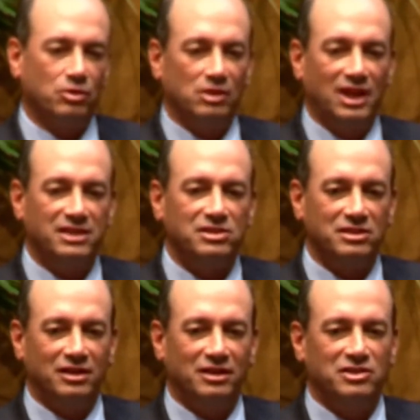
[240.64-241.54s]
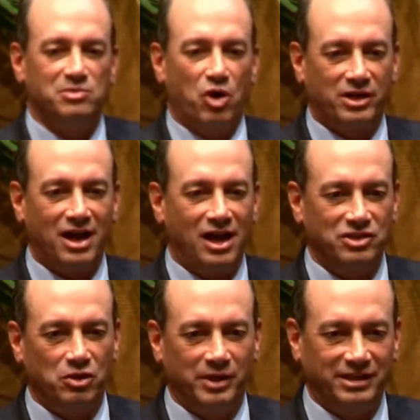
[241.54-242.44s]
There were less smart
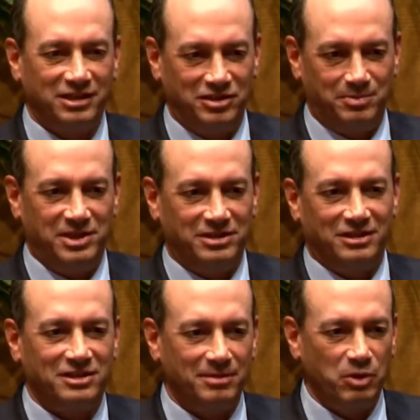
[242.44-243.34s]
guys going into this business.